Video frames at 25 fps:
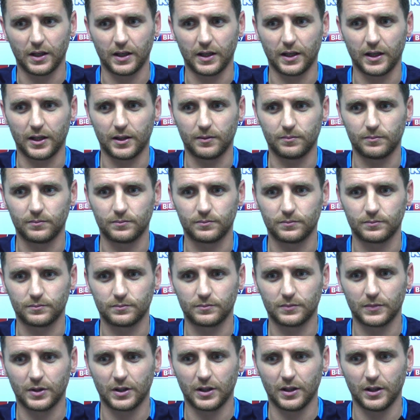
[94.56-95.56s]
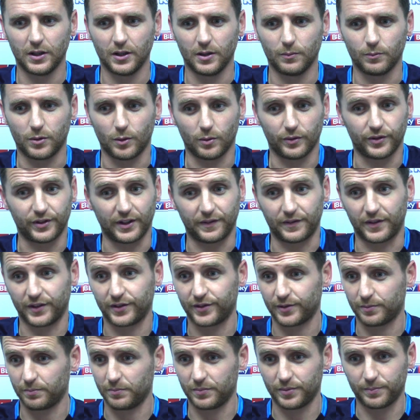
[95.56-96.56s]
But we'll just have
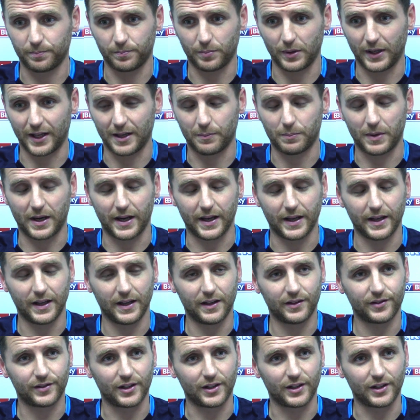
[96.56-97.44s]
to play it by ear,